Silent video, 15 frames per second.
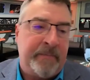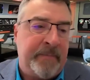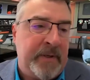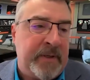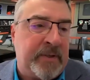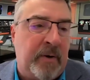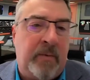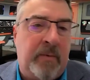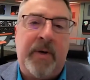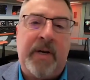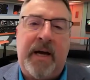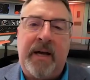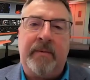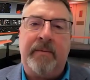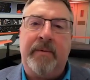So when
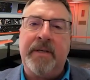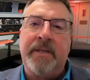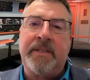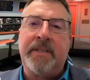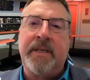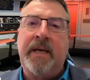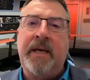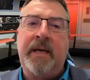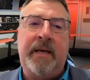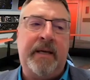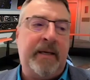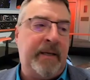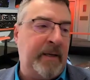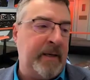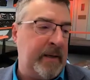I was
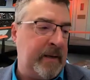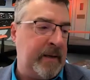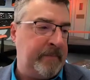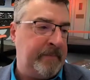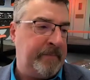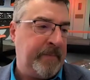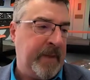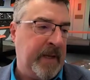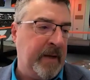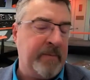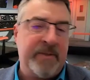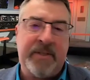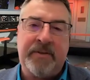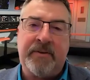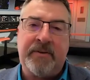a uh, I
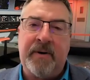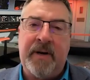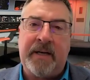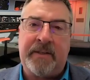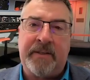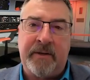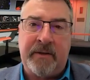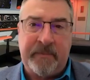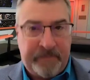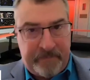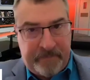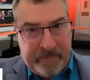was a director,